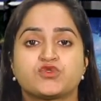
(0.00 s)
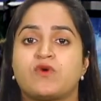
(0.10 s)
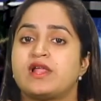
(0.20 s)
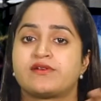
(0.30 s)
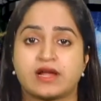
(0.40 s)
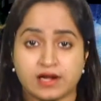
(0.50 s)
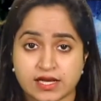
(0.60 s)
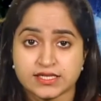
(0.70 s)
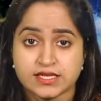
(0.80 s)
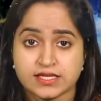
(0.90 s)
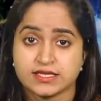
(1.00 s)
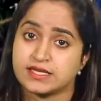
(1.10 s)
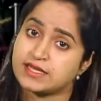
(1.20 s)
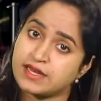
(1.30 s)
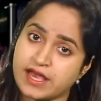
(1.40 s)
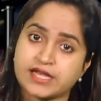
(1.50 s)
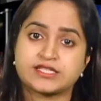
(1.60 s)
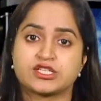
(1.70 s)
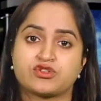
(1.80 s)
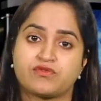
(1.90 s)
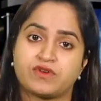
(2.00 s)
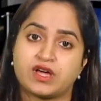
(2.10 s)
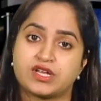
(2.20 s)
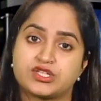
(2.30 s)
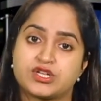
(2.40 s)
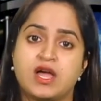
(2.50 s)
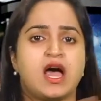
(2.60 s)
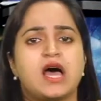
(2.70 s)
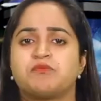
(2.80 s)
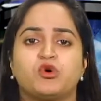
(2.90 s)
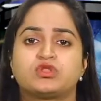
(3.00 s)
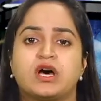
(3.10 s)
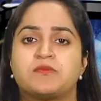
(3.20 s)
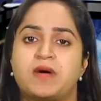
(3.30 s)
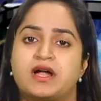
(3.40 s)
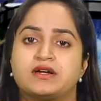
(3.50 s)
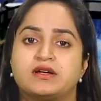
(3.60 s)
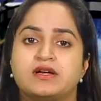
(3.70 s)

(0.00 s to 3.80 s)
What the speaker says: while recklessness is an excess of courage, and both are bad.